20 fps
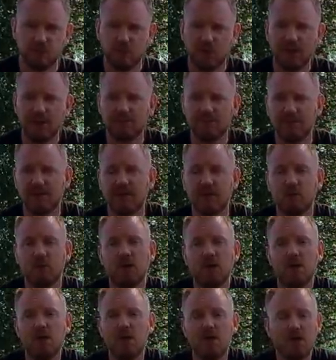wipe
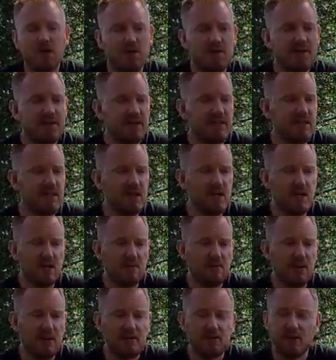down the
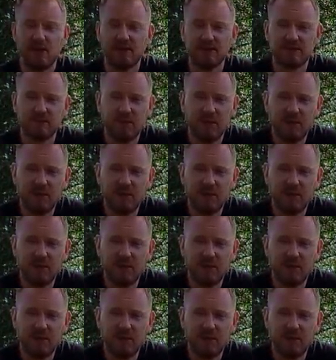areas